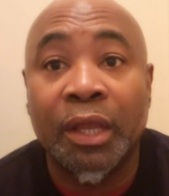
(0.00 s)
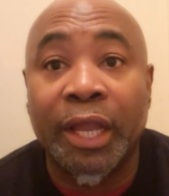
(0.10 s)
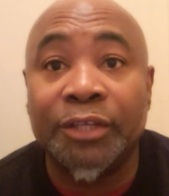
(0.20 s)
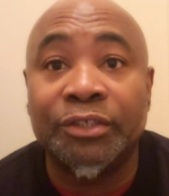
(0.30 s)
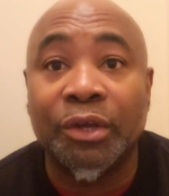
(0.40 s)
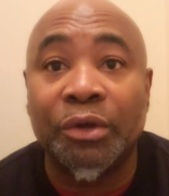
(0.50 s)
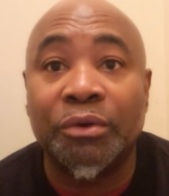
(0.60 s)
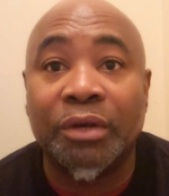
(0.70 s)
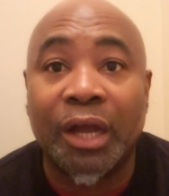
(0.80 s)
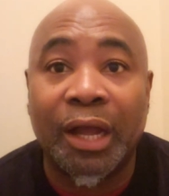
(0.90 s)
And
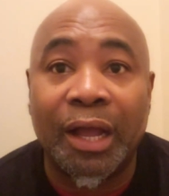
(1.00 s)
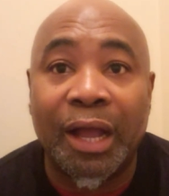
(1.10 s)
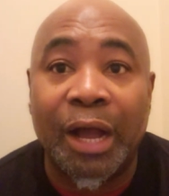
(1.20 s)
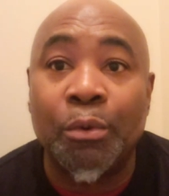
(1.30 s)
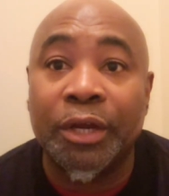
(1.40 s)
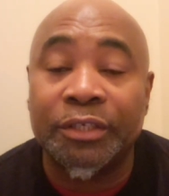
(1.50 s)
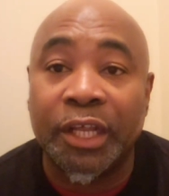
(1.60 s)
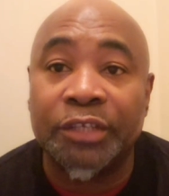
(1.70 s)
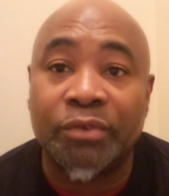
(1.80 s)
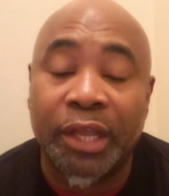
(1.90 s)
so I want to say
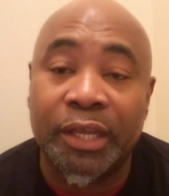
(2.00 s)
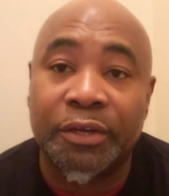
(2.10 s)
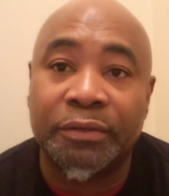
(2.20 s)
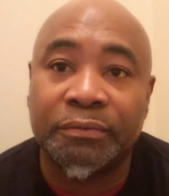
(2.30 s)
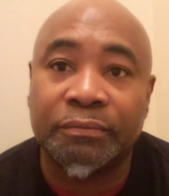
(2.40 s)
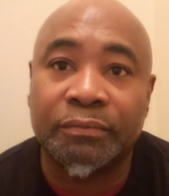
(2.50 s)
this right here.